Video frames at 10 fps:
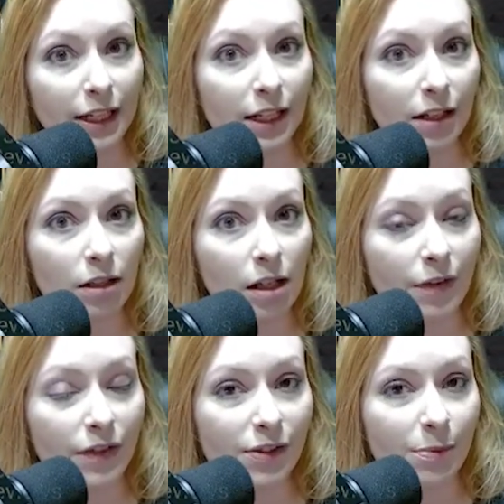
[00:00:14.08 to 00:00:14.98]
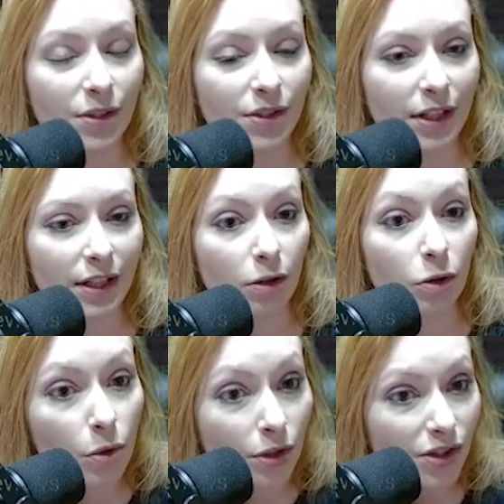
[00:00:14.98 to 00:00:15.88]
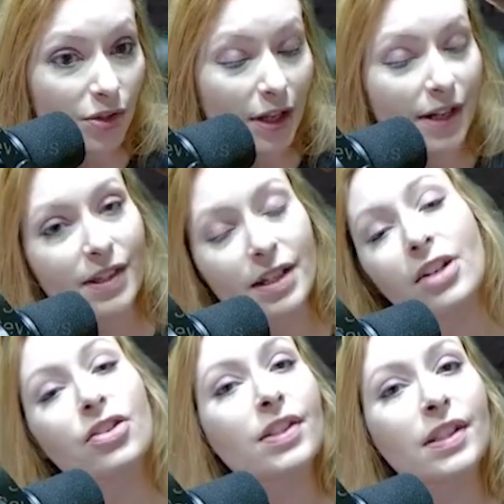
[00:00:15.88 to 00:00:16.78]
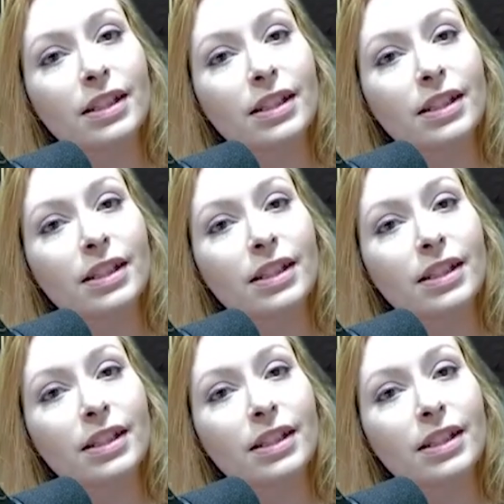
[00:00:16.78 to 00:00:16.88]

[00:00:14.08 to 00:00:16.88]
in a lot of these missing lore stories, not just the